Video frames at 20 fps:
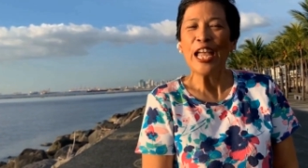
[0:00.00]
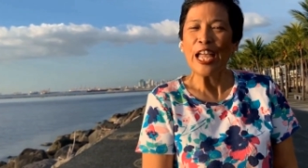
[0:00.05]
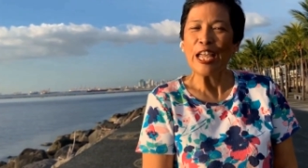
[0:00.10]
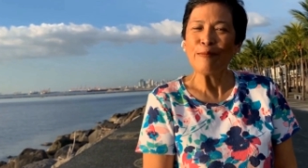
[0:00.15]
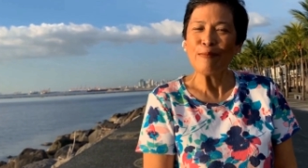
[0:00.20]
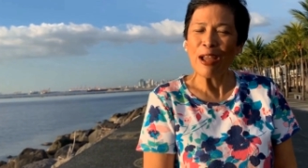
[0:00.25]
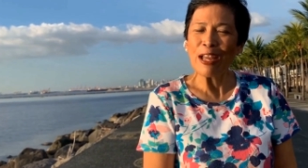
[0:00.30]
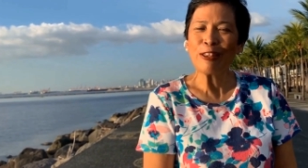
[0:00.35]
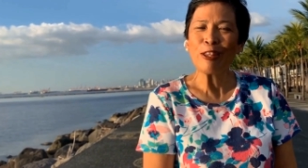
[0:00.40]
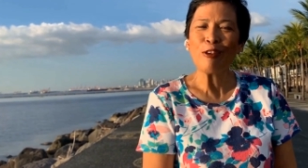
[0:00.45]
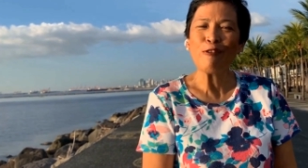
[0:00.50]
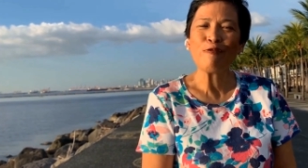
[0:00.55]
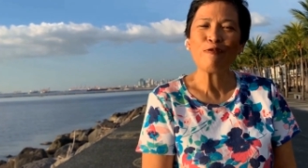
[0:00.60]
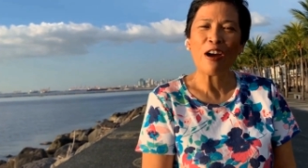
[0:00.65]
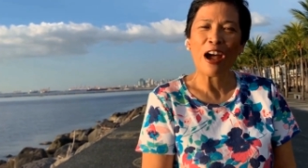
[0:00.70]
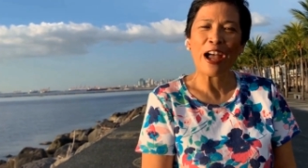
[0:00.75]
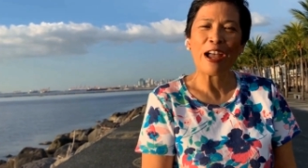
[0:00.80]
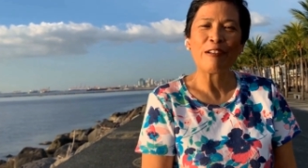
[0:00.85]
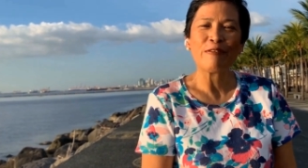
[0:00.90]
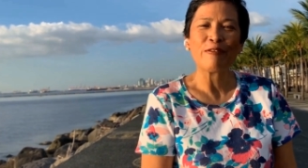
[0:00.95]
In Matthew
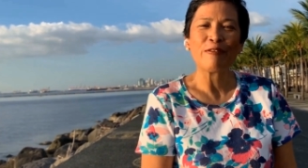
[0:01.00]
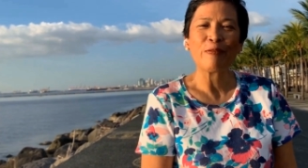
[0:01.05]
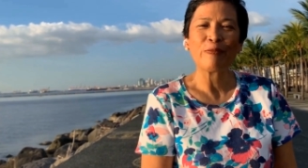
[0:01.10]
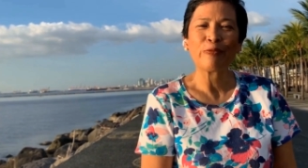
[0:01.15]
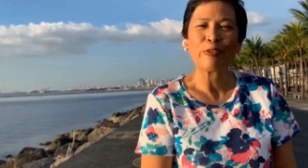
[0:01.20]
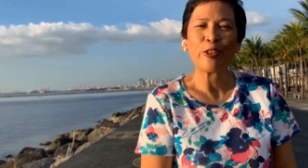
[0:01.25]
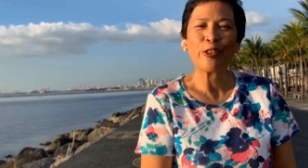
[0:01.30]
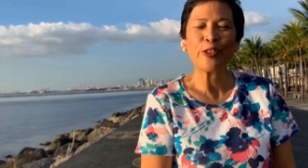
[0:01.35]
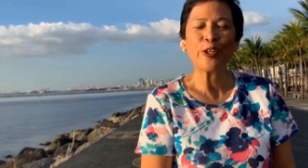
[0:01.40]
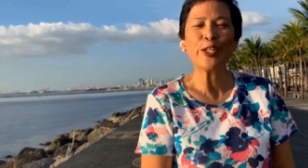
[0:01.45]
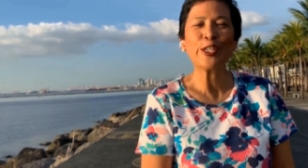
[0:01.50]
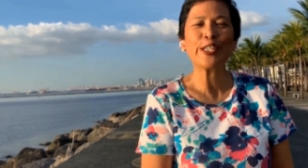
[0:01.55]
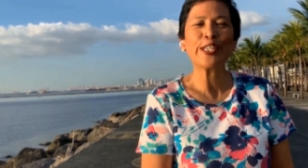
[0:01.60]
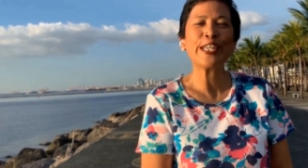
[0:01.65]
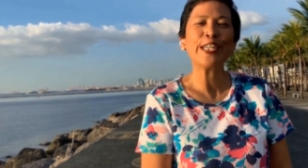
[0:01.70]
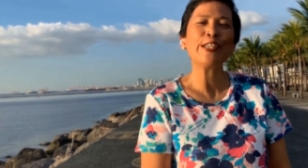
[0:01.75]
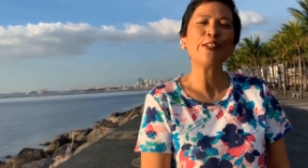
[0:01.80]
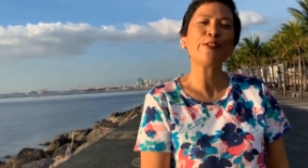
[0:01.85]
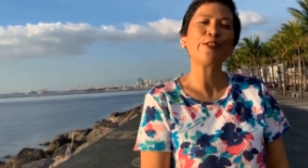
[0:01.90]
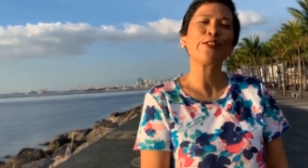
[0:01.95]
5
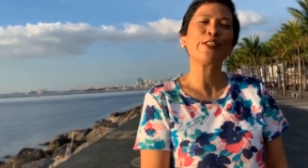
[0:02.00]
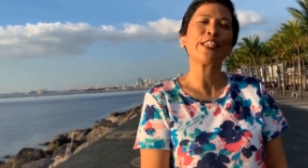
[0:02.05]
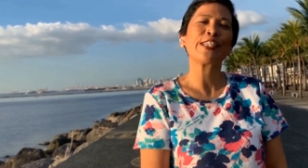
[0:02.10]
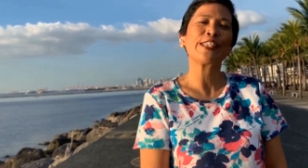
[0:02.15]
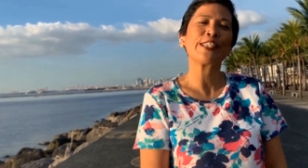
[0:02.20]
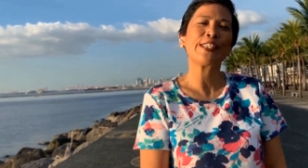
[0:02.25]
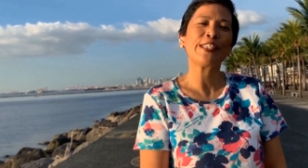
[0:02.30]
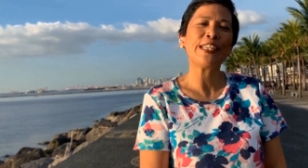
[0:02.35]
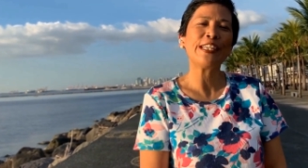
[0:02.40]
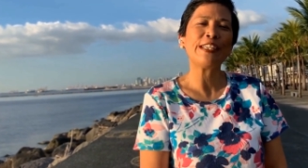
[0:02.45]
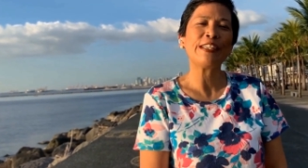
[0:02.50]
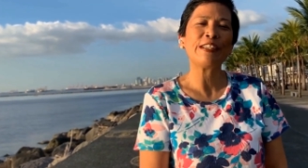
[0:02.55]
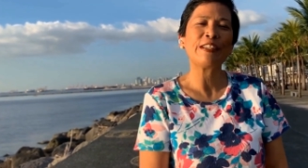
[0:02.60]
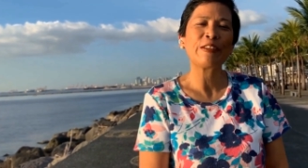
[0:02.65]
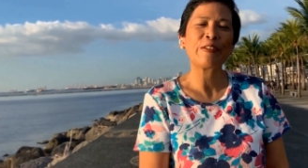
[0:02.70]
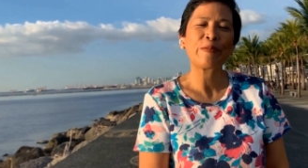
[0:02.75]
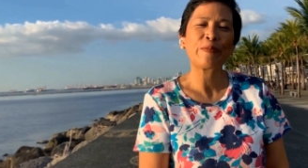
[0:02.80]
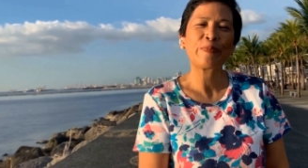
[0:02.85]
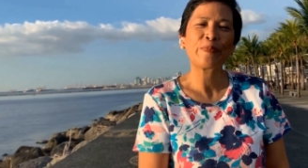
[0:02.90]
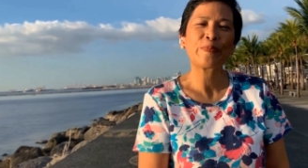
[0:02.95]
13 to 16,
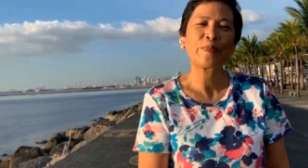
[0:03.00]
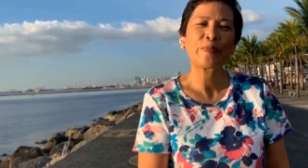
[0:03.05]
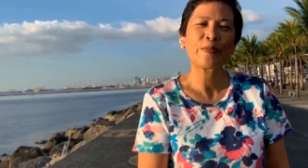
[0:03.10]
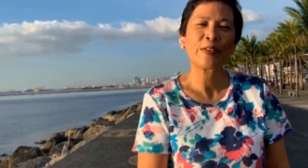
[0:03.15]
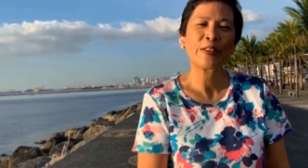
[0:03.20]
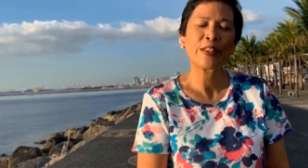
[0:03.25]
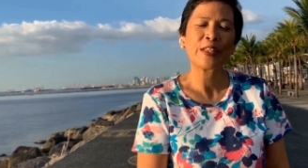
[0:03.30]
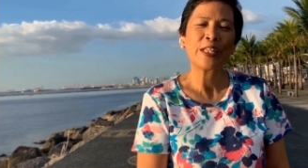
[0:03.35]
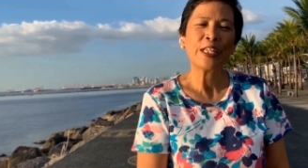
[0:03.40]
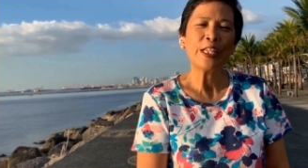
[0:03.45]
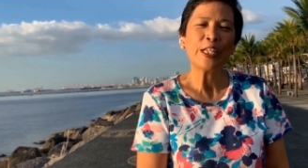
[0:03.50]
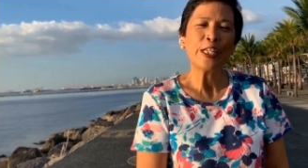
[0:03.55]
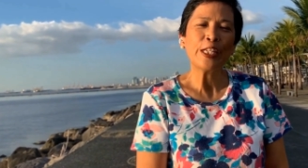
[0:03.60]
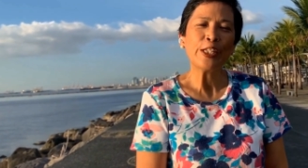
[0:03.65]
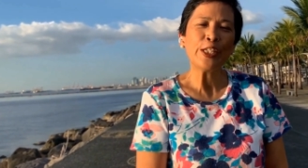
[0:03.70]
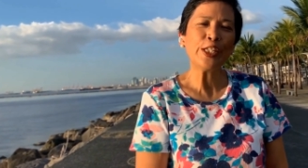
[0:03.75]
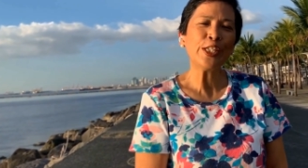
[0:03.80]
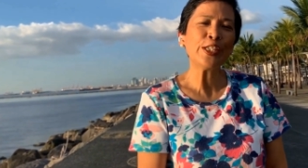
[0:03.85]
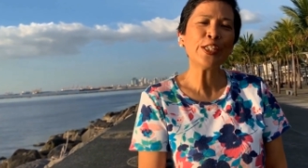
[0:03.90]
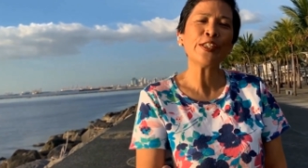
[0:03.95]

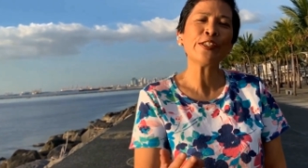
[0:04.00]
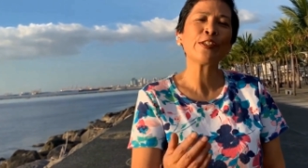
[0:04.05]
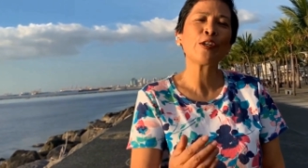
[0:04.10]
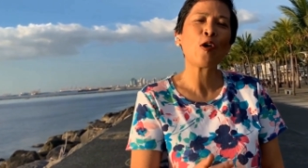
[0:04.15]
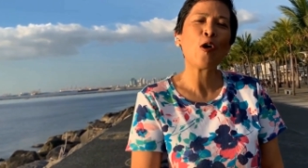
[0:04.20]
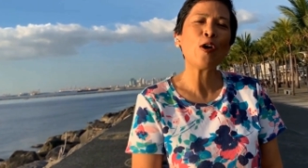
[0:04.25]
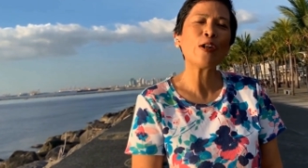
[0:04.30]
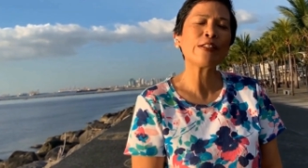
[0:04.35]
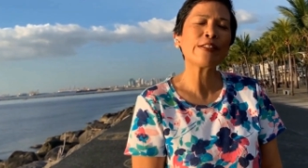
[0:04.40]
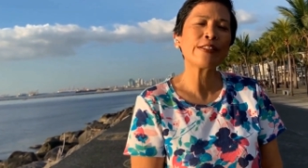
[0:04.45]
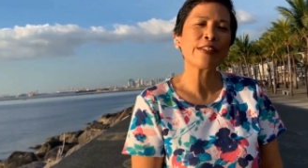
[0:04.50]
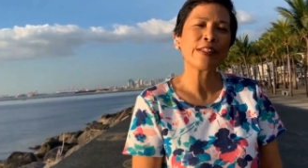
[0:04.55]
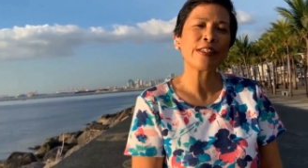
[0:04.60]
Jesus calls